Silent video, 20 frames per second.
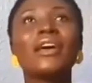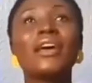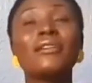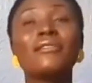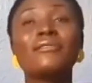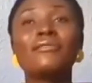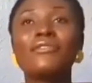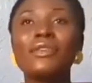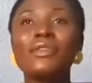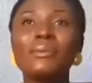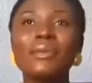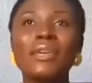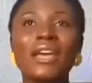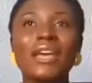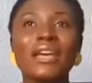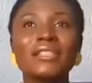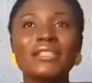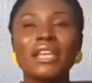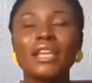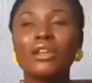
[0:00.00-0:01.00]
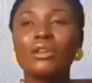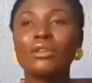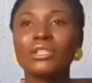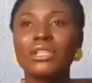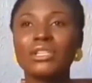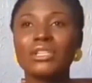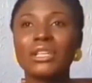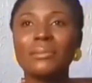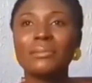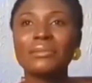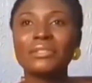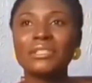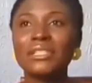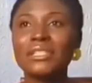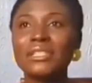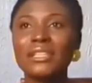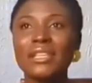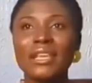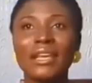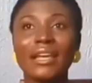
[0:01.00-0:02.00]
VBS. A lot has happened
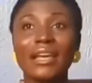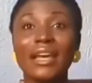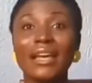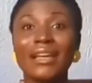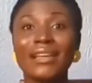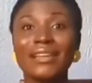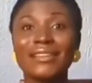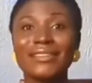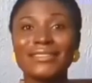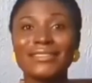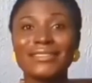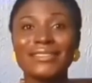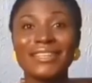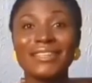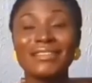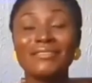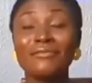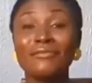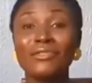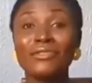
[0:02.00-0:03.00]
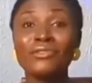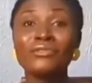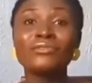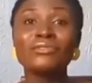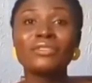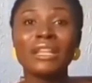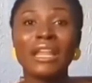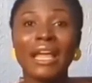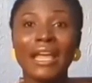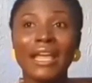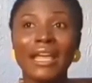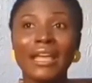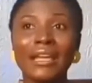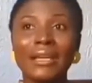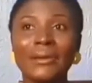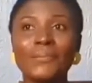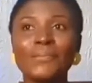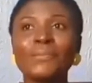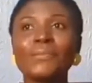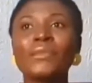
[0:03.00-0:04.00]
this year, guys. It feels like
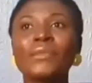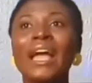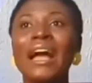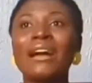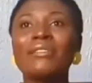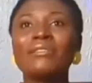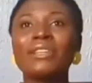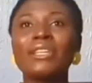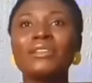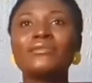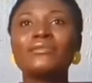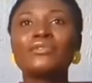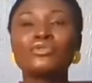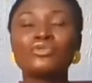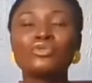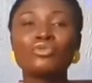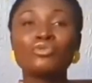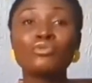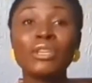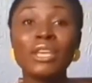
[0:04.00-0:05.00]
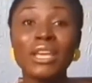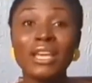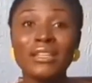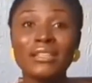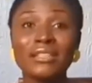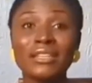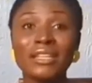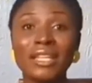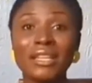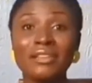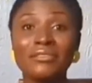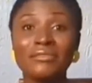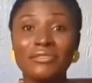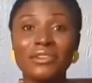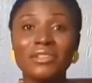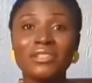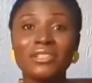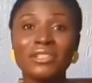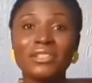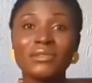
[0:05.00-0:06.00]
I've lived 2 years in the
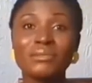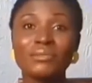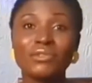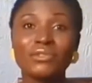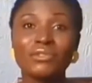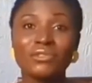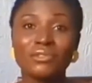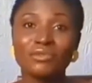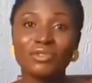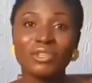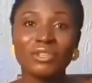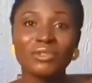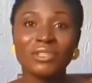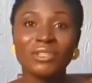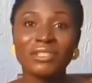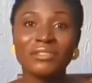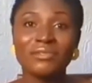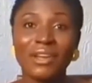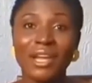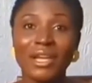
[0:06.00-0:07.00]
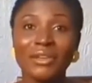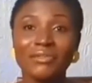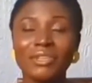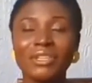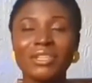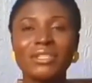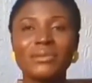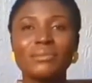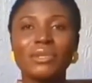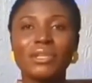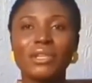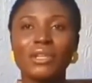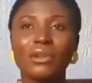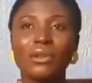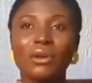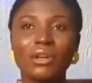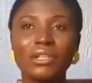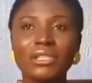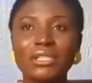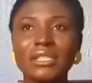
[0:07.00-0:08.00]
first 6 months of 2025. It's been a
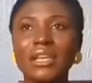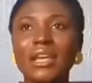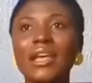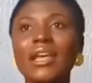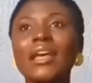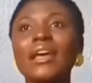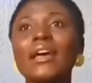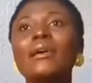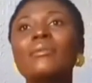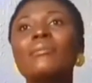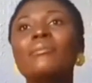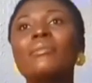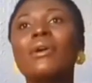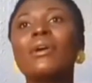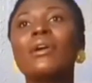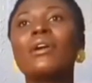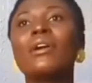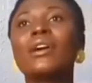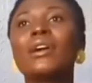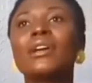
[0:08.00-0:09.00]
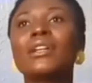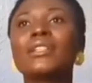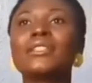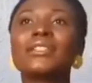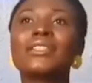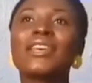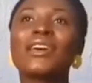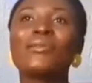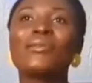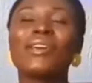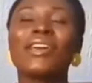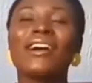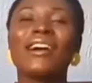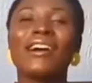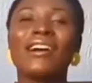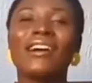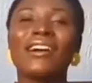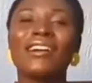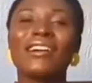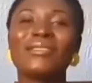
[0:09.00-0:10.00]
lot. But here we
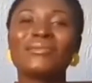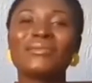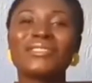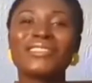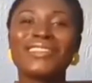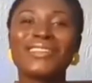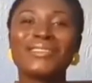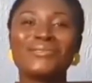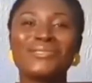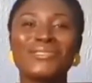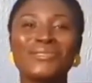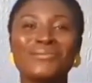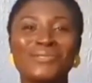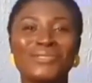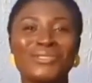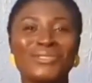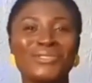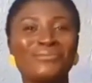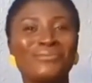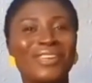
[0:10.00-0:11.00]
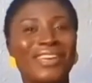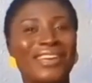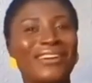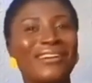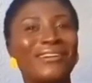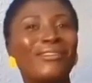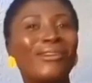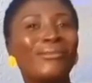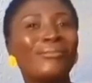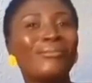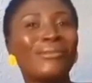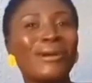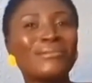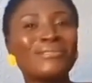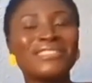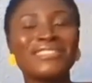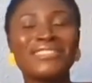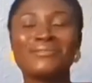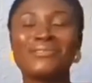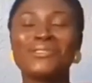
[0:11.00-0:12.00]
are. I'm still able to put on makeup. I'm
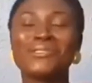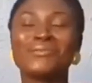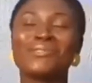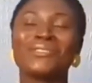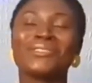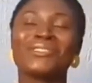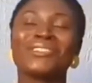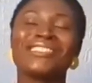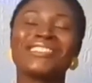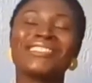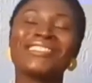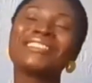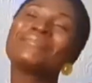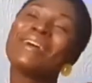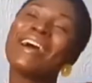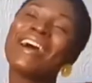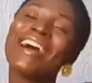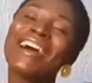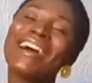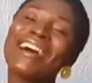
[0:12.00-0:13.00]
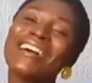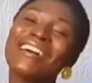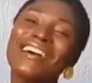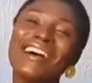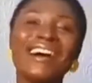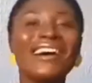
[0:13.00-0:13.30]
still able to put on a smile.